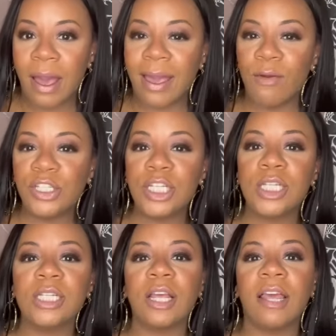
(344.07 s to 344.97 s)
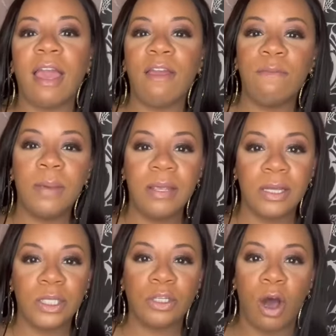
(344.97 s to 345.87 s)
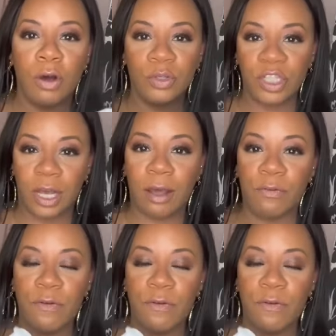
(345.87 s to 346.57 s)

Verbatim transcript: It just gave me nostalgia